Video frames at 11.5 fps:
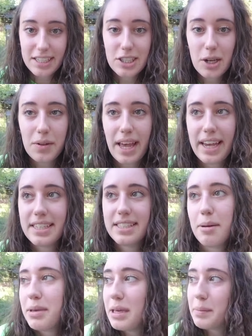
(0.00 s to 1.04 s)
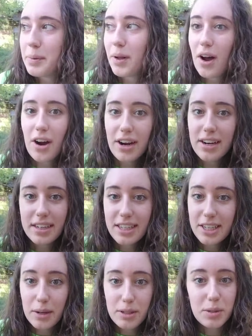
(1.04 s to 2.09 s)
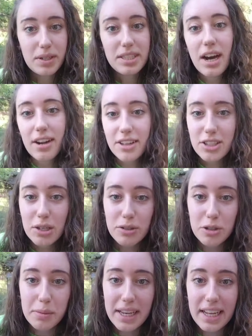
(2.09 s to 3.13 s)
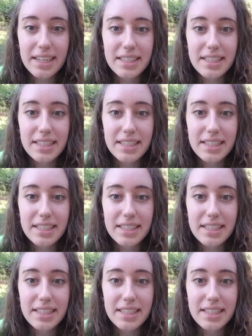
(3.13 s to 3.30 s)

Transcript: So some people are, do a ton on social media,